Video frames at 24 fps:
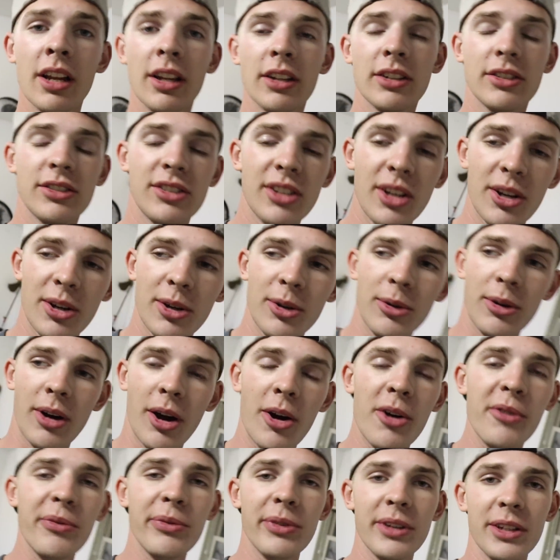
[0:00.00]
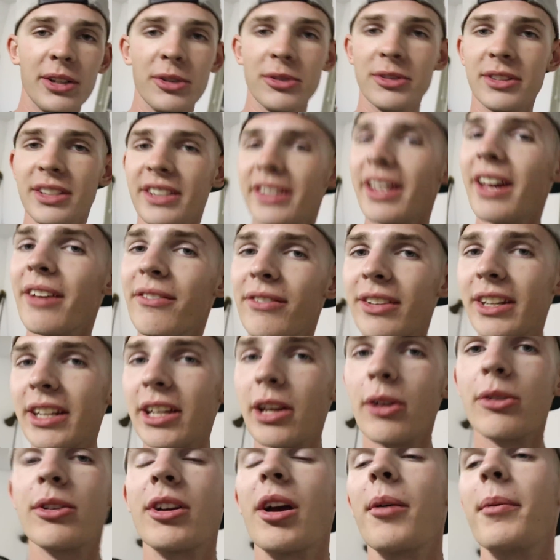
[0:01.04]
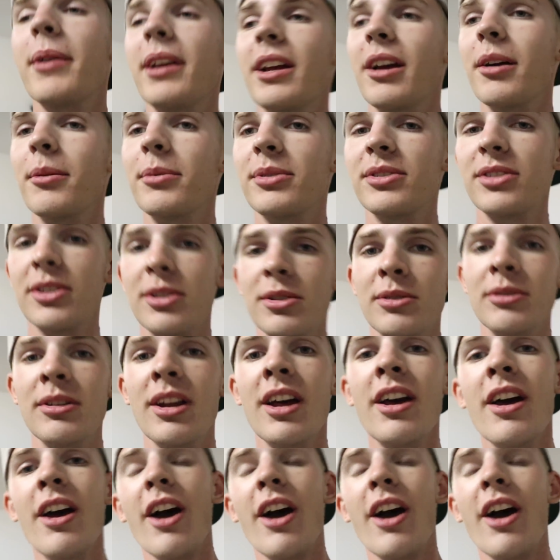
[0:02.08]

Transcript: so hopefully you'll see that video coming up soon.